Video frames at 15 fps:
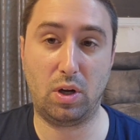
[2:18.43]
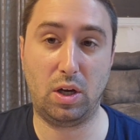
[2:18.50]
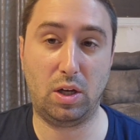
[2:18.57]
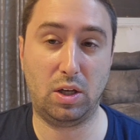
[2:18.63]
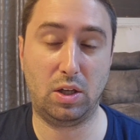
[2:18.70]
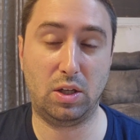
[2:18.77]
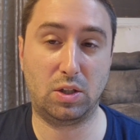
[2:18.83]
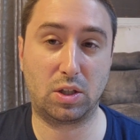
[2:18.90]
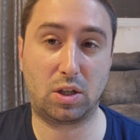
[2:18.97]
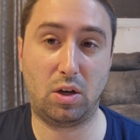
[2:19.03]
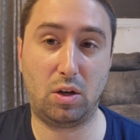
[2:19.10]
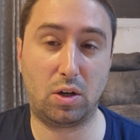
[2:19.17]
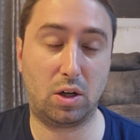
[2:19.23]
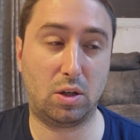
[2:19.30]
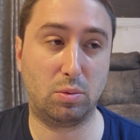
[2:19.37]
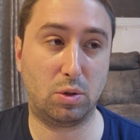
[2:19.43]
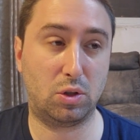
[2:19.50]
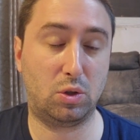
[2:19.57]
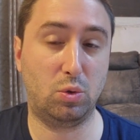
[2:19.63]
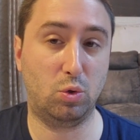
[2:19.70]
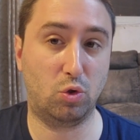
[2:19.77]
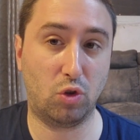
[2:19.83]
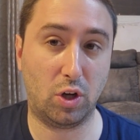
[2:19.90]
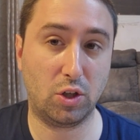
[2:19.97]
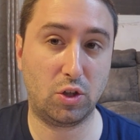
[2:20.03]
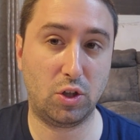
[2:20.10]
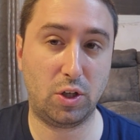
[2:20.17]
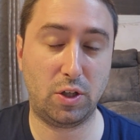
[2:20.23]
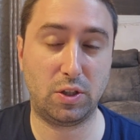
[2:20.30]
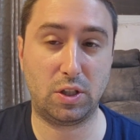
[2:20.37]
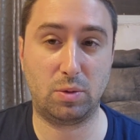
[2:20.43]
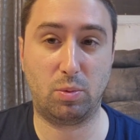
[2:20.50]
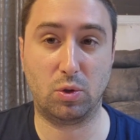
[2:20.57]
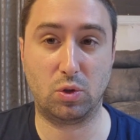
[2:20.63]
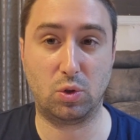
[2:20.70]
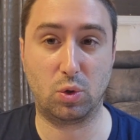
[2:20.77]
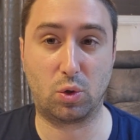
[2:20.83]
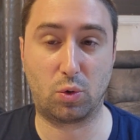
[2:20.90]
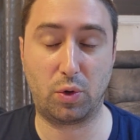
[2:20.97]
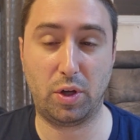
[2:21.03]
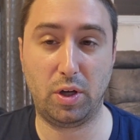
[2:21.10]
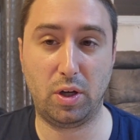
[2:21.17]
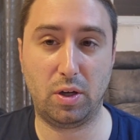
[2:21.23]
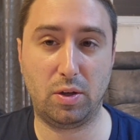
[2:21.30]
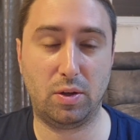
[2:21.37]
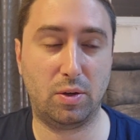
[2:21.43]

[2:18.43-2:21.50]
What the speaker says: Is the Kohen Gadol supposed to do Drasha? Is he supposed to do Kriya?